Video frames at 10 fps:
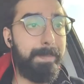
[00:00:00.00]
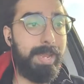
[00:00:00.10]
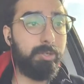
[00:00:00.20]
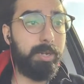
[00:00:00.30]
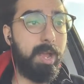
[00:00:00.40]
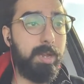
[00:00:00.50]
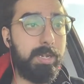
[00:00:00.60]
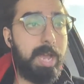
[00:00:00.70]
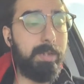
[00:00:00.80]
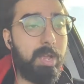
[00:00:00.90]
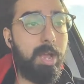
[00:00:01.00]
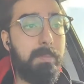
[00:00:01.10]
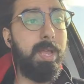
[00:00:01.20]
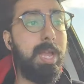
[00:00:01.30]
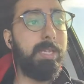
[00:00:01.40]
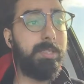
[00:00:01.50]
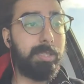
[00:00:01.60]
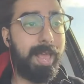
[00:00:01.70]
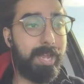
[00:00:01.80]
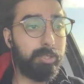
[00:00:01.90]

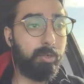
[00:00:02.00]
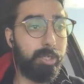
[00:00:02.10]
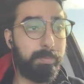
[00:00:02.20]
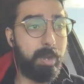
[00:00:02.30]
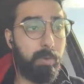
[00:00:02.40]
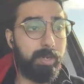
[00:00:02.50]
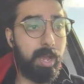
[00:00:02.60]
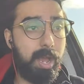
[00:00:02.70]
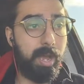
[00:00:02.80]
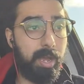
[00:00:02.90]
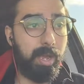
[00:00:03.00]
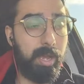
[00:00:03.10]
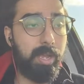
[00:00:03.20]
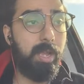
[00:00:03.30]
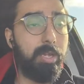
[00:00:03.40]
patreon.com/krishmohanhaha